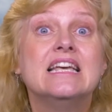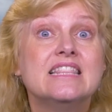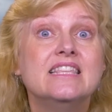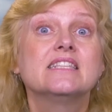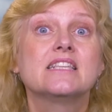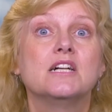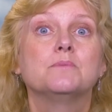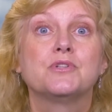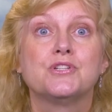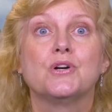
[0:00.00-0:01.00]
This
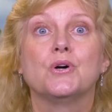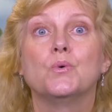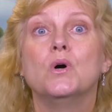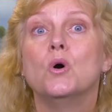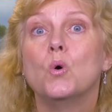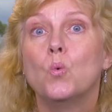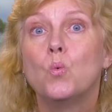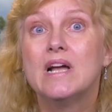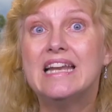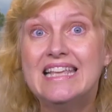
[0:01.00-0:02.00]
helps show
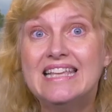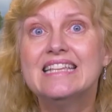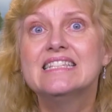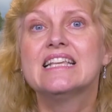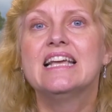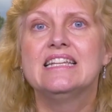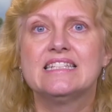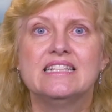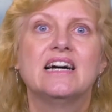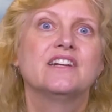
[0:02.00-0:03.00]
what is and
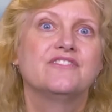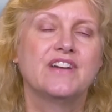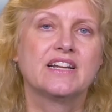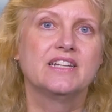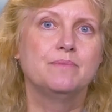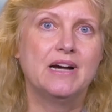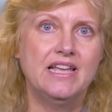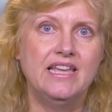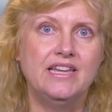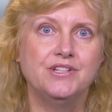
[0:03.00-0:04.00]
is not affected by
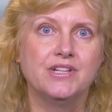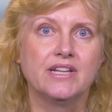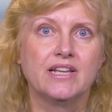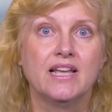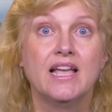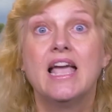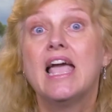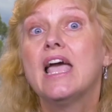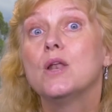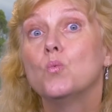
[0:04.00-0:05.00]
aging,
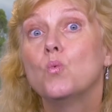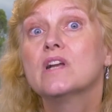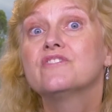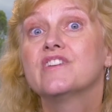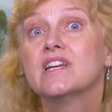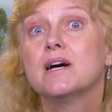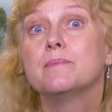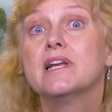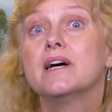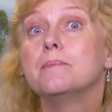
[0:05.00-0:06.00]
and what
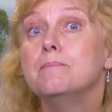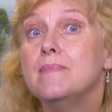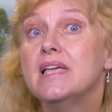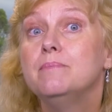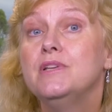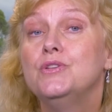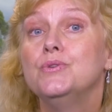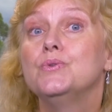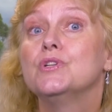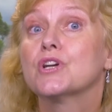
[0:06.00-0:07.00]
phenomena may be due to